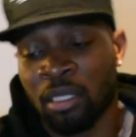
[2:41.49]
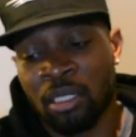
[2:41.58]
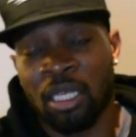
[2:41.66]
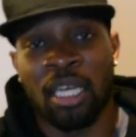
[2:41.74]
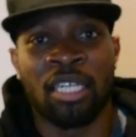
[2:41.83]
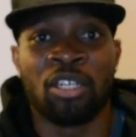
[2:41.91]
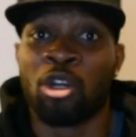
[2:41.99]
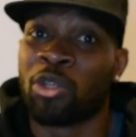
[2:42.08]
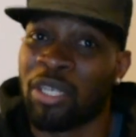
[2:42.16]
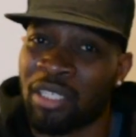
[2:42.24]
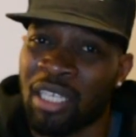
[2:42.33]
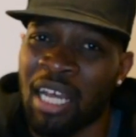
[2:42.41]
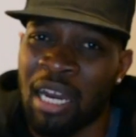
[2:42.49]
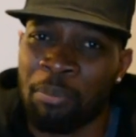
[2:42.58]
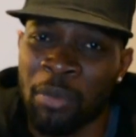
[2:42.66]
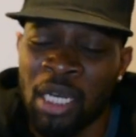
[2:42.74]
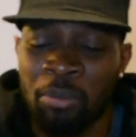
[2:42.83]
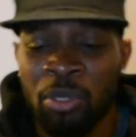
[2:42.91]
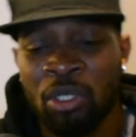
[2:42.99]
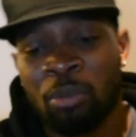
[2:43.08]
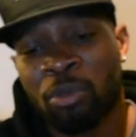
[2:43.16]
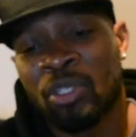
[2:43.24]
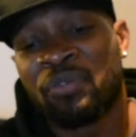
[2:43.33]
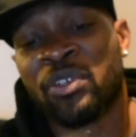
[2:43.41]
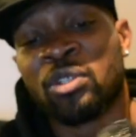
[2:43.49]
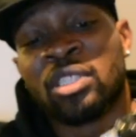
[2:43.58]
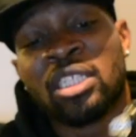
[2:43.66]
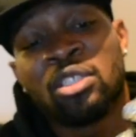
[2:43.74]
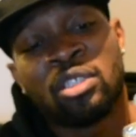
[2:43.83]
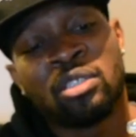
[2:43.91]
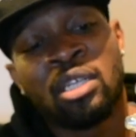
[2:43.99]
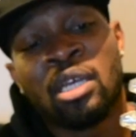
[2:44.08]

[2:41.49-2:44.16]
and there's a lot of mud built up on the field, then you can